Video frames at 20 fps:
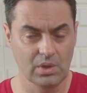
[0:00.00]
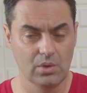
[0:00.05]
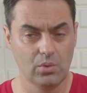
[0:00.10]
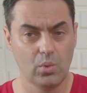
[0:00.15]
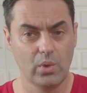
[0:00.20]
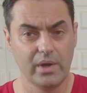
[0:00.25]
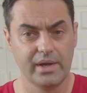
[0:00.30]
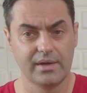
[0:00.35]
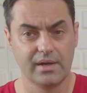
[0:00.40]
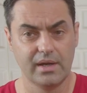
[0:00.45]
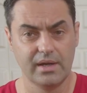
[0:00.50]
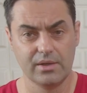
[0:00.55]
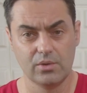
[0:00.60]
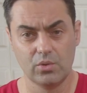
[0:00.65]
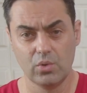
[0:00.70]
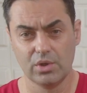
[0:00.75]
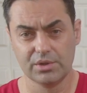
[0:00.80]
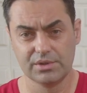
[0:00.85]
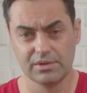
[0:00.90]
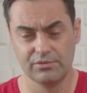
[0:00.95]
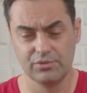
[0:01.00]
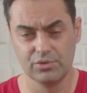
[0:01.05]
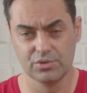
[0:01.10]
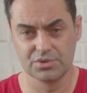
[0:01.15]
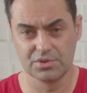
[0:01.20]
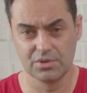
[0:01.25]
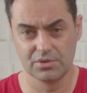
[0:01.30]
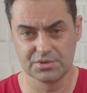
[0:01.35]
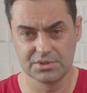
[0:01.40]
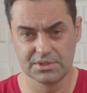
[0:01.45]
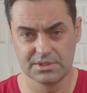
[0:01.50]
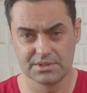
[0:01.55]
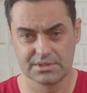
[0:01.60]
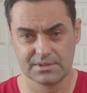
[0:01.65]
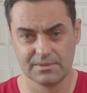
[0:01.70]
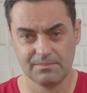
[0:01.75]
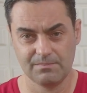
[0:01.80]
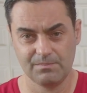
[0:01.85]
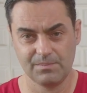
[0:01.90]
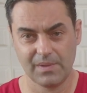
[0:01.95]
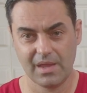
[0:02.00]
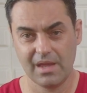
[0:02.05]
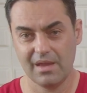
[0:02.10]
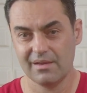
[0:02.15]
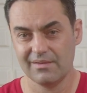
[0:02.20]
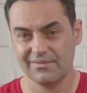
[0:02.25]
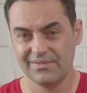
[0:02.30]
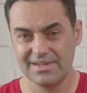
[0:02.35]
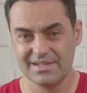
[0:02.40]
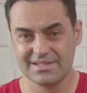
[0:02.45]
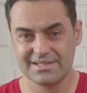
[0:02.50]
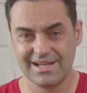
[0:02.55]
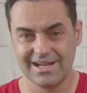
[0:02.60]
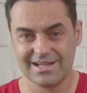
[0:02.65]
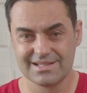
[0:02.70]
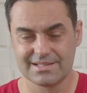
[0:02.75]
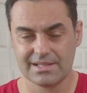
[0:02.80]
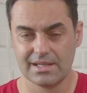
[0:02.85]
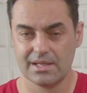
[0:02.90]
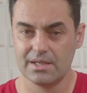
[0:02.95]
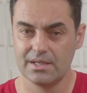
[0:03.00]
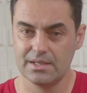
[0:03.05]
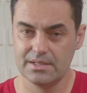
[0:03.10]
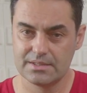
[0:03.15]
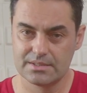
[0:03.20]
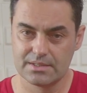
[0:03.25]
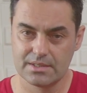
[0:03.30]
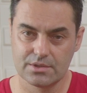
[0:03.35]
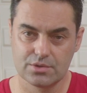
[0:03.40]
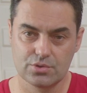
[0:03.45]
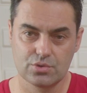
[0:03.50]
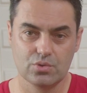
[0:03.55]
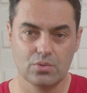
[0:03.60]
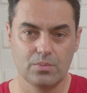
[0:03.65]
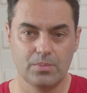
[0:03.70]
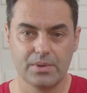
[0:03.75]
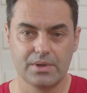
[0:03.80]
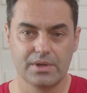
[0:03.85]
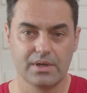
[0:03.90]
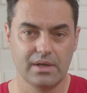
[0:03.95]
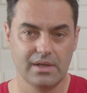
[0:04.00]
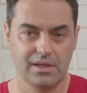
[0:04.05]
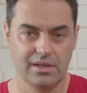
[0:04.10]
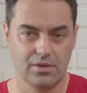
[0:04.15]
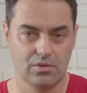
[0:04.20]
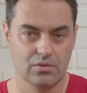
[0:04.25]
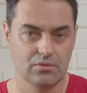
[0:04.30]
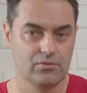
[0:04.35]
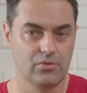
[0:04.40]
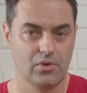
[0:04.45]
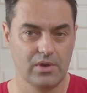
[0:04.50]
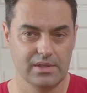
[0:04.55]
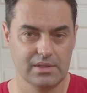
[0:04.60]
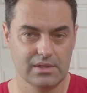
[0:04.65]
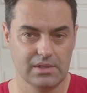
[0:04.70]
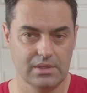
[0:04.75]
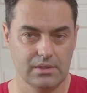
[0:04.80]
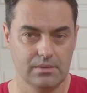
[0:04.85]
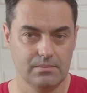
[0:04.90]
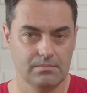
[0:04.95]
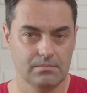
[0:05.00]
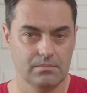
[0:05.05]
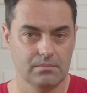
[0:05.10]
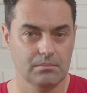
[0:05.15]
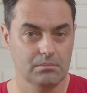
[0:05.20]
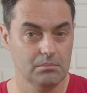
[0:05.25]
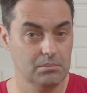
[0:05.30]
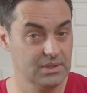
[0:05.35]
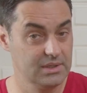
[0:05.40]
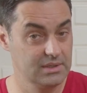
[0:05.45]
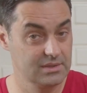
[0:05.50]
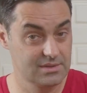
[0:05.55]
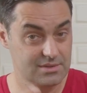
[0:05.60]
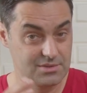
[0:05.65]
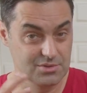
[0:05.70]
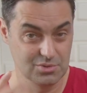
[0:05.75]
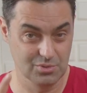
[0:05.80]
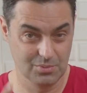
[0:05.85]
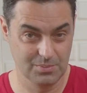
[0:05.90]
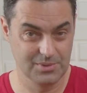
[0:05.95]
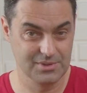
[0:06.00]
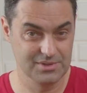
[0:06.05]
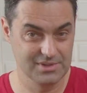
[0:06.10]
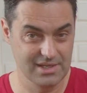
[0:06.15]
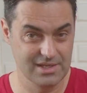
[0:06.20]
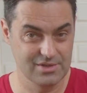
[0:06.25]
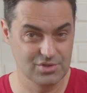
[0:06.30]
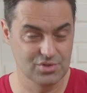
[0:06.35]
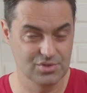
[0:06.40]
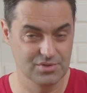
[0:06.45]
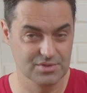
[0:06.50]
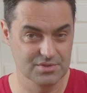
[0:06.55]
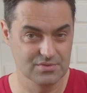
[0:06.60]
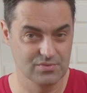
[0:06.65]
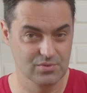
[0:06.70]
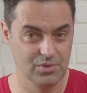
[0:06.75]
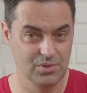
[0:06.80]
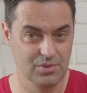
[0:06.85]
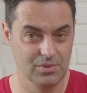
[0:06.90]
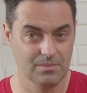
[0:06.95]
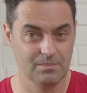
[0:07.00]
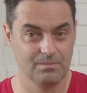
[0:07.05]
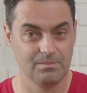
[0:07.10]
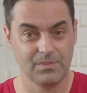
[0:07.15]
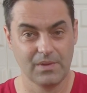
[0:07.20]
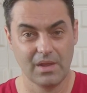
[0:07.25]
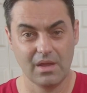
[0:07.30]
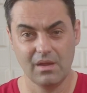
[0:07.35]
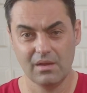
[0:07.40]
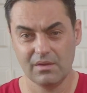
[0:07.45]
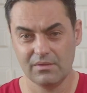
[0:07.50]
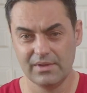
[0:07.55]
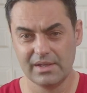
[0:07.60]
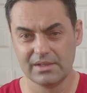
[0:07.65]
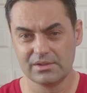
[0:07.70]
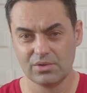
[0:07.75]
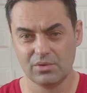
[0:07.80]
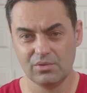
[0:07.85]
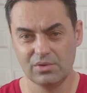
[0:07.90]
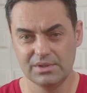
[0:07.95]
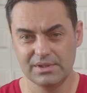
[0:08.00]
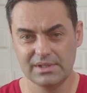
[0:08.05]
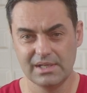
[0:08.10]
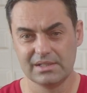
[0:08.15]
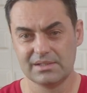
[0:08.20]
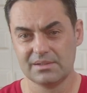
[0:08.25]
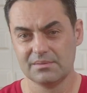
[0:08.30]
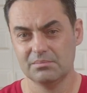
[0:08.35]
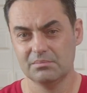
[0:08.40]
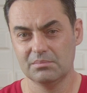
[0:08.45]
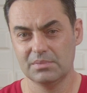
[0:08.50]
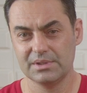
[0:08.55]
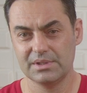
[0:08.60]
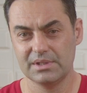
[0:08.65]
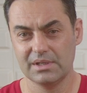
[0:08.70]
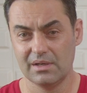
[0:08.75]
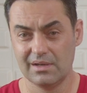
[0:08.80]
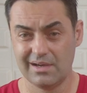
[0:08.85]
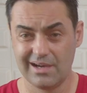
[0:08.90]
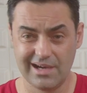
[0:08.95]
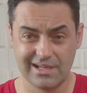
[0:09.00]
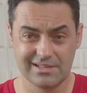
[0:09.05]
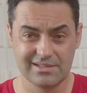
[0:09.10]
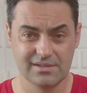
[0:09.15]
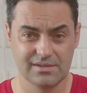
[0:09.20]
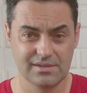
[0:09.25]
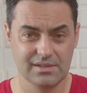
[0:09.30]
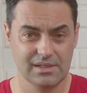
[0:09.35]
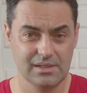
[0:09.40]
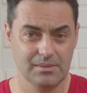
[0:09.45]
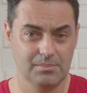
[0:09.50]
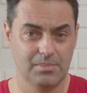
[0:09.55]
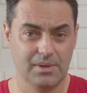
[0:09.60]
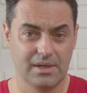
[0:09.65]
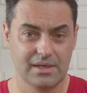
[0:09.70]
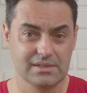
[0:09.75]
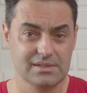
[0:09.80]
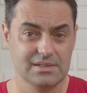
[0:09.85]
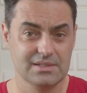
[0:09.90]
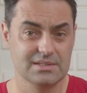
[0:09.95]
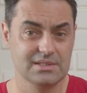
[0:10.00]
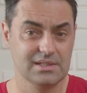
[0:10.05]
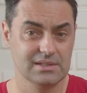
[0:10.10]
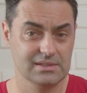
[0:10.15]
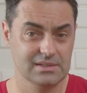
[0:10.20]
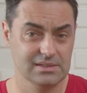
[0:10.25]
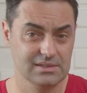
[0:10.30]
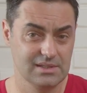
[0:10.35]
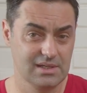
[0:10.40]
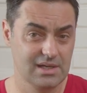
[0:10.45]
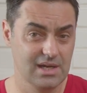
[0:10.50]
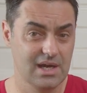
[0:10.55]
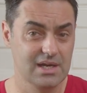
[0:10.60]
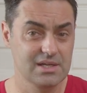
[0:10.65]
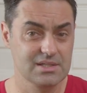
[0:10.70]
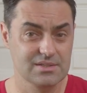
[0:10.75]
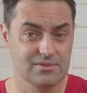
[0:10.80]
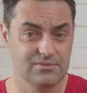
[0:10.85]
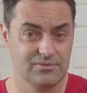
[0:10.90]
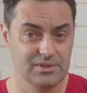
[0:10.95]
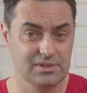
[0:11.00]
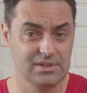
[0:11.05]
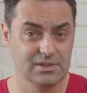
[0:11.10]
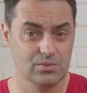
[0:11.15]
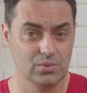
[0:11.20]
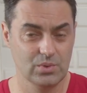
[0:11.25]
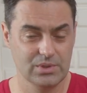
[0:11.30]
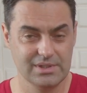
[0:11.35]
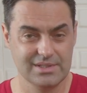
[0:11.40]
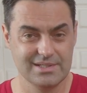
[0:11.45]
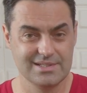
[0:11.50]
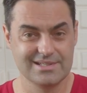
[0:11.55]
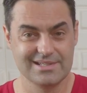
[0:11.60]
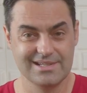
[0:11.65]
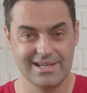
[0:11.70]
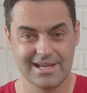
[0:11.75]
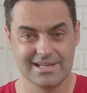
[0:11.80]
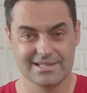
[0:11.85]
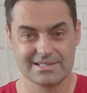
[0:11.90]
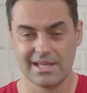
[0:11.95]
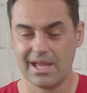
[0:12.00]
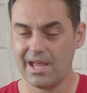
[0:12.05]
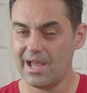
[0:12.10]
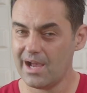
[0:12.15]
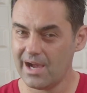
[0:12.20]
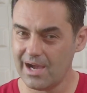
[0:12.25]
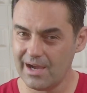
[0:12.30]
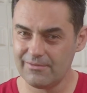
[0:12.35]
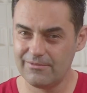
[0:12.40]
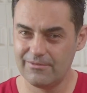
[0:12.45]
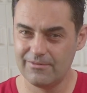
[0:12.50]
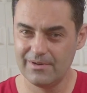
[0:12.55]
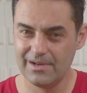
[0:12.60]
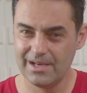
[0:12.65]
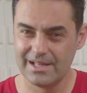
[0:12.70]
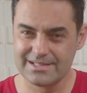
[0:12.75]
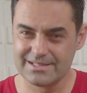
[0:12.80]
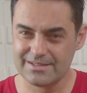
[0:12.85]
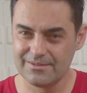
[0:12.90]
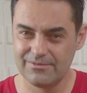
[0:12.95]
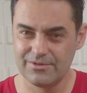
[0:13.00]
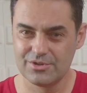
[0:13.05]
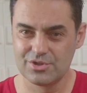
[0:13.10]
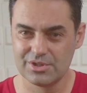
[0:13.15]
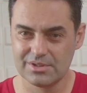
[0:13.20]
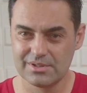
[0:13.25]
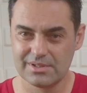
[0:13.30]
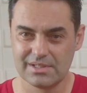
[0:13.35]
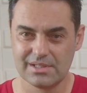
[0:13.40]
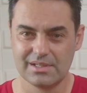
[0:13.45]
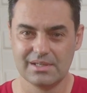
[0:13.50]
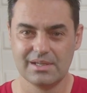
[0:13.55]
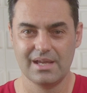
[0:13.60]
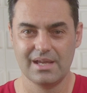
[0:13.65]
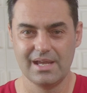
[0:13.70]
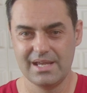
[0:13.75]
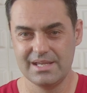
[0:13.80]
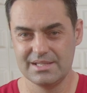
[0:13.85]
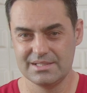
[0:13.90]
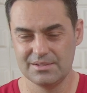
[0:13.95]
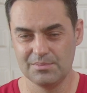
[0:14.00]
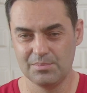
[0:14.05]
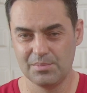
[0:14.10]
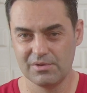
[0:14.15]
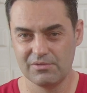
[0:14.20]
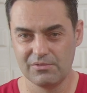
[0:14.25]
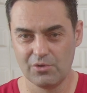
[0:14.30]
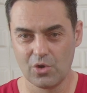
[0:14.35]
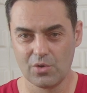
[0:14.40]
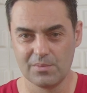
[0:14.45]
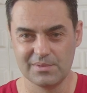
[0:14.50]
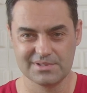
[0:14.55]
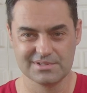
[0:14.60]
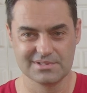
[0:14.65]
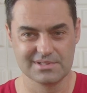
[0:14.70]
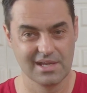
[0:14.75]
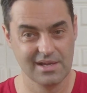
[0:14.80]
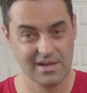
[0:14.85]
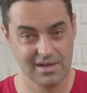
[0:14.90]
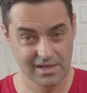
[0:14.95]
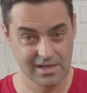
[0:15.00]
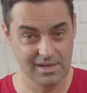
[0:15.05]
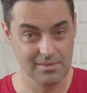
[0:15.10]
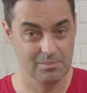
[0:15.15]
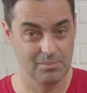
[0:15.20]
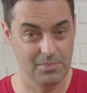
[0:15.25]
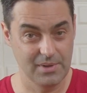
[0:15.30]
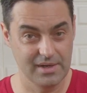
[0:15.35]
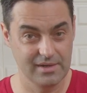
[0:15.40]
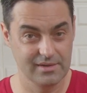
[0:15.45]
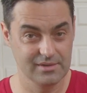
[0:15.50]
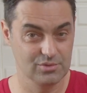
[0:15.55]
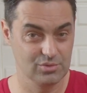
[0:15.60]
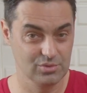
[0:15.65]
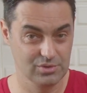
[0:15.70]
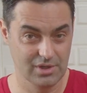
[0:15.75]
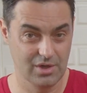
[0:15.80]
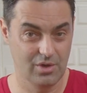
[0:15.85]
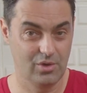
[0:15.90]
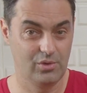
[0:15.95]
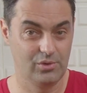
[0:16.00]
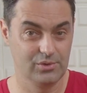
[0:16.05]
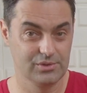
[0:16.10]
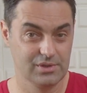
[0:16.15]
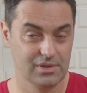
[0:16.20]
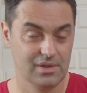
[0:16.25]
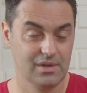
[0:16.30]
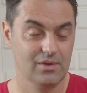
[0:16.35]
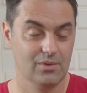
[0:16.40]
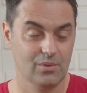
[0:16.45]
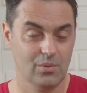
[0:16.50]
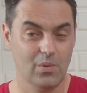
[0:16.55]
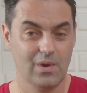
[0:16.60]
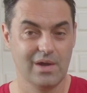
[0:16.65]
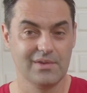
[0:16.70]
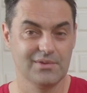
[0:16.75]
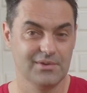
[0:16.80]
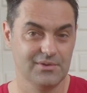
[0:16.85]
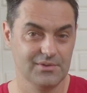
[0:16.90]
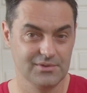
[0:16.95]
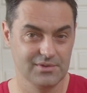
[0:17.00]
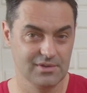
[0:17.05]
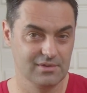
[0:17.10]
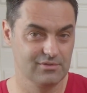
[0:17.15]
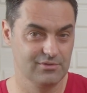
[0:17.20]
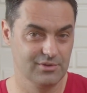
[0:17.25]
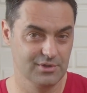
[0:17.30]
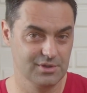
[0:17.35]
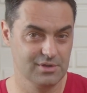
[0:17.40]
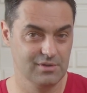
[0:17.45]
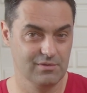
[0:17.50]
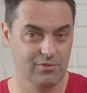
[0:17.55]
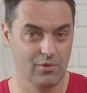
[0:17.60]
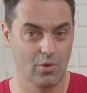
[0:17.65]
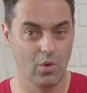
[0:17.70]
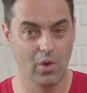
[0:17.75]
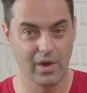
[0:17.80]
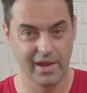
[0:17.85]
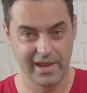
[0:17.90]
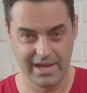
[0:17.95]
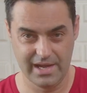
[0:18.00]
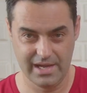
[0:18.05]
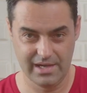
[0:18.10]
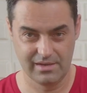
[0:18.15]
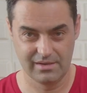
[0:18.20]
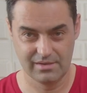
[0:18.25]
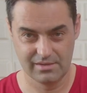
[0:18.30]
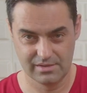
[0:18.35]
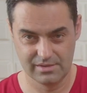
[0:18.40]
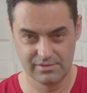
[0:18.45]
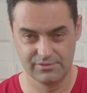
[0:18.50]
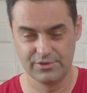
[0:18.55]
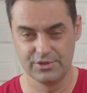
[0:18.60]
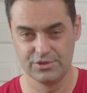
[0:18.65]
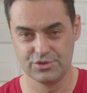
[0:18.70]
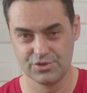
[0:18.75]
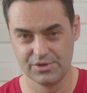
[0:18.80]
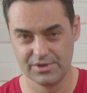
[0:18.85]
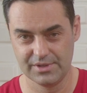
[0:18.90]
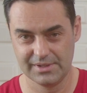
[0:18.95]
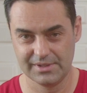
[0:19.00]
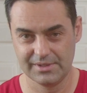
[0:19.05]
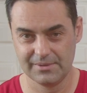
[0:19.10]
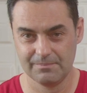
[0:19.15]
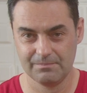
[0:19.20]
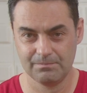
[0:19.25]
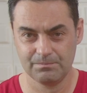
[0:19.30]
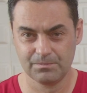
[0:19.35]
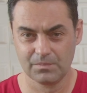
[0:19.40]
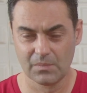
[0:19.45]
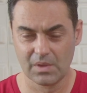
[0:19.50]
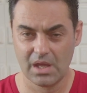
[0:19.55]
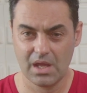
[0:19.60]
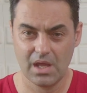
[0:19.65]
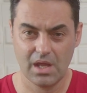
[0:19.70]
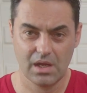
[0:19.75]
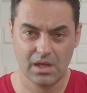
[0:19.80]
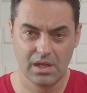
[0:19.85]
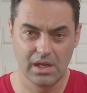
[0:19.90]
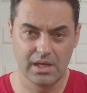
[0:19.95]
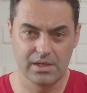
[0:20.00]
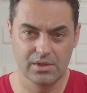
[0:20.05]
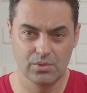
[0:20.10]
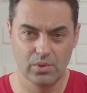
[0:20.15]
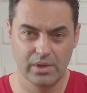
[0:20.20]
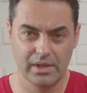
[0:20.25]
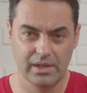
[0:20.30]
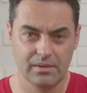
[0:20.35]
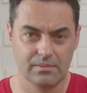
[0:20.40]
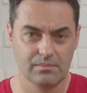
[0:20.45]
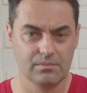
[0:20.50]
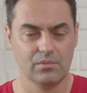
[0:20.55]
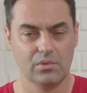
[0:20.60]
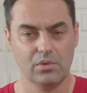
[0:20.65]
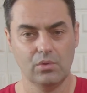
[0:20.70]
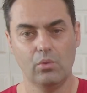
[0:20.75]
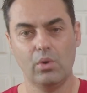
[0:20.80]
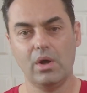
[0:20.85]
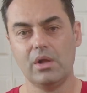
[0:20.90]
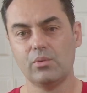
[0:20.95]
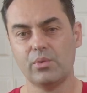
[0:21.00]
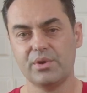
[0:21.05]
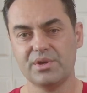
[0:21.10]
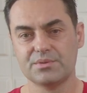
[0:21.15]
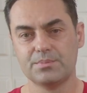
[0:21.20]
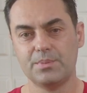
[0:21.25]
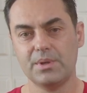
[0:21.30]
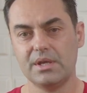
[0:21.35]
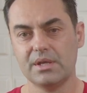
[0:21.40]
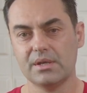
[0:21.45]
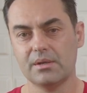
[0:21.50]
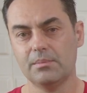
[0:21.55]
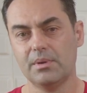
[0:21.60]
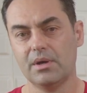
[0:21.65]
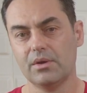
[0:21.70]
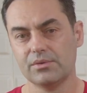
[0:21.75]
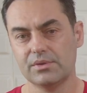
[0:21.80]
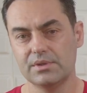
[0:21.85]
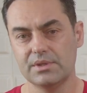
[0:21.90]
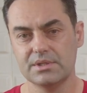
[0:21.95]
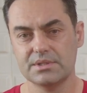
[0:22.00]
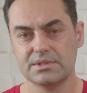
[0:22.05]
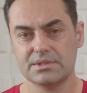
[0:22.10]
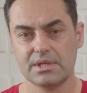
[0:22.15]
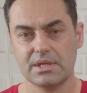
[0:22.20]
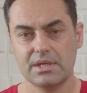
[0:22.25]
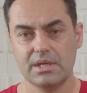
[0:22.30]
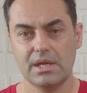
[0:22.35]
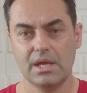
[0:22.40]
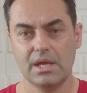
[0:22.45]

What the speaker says: where I quote a few sources. This gas is super eco-friendly, but super dangerous for you. Not only that, but the other ugly part is that the cars fitted with this gas have less efficient AC performance compared to the old 144A refrigerant. Anyway, while we are speaking about this